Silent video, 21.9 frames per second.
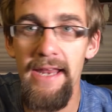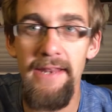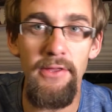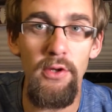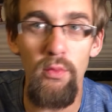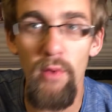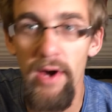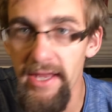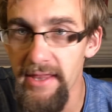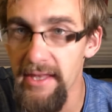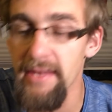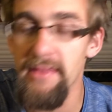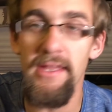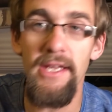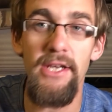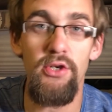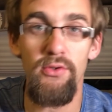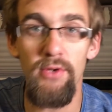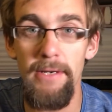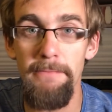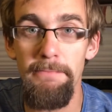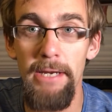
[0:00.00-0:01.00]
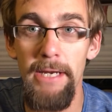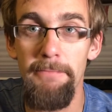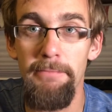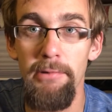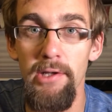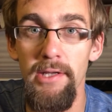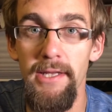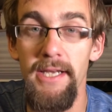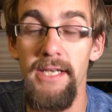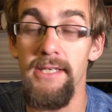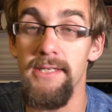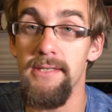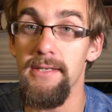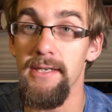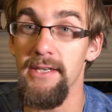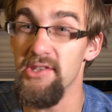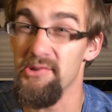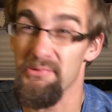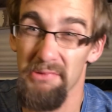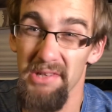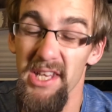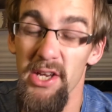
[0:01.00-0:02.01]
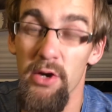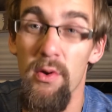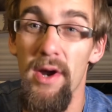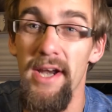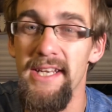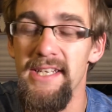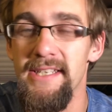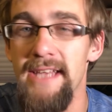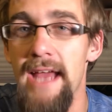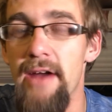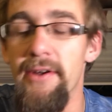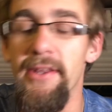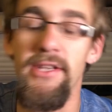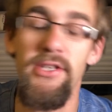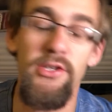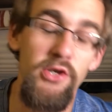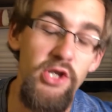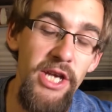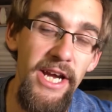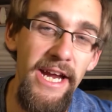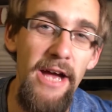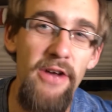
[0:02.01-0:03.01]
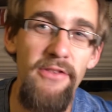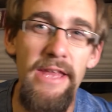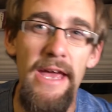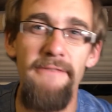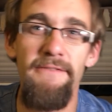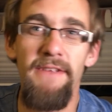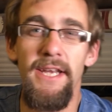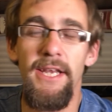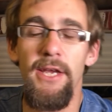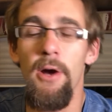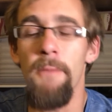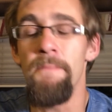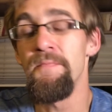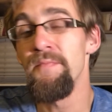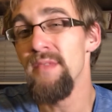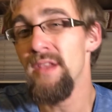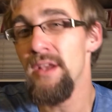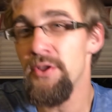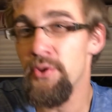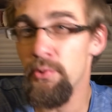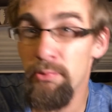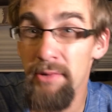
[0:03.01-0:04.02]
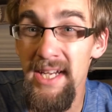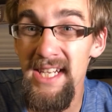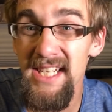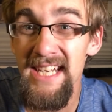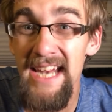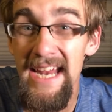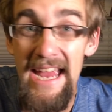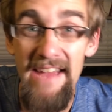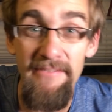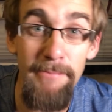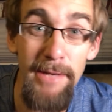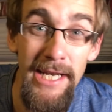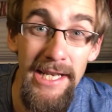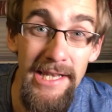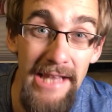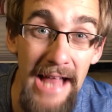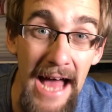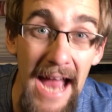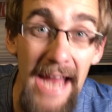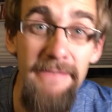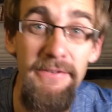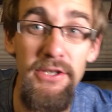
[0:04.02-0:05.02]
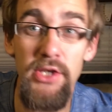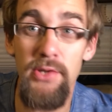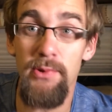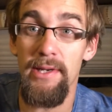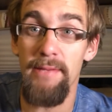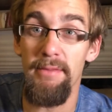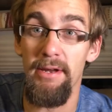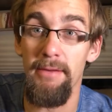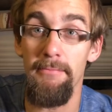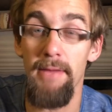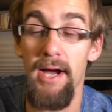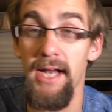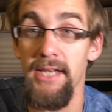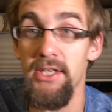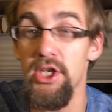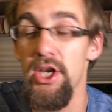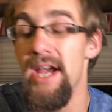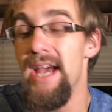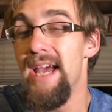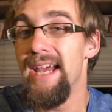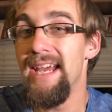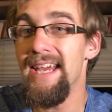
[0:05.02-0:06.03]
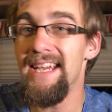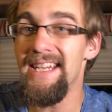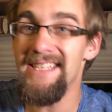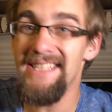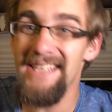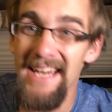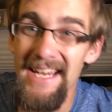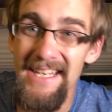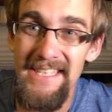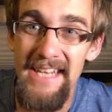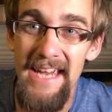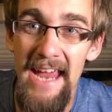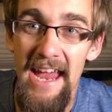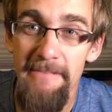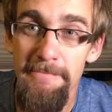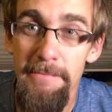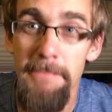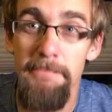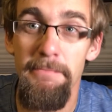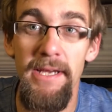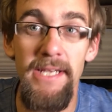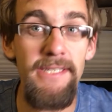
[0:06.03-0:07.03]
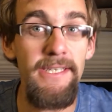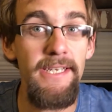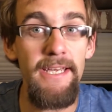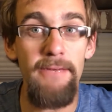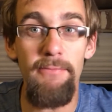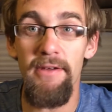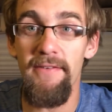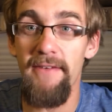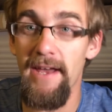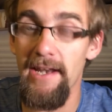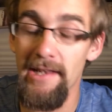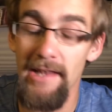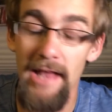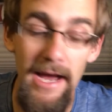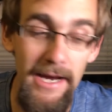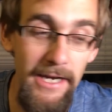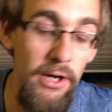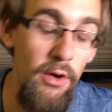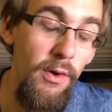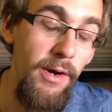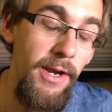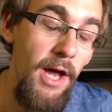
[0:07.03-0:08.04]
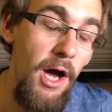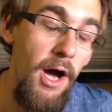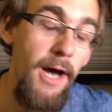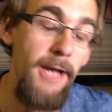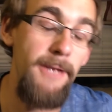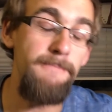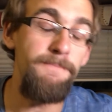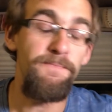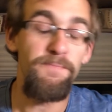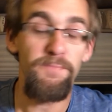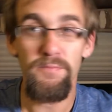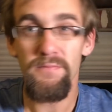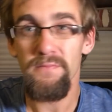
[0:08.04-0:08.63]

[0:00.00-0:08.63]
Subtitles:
in the way that they treat people is really quite astounding. So check out that video. The reason I haven't been live streaming much is, yes, I have been busy and we've had a lot going on.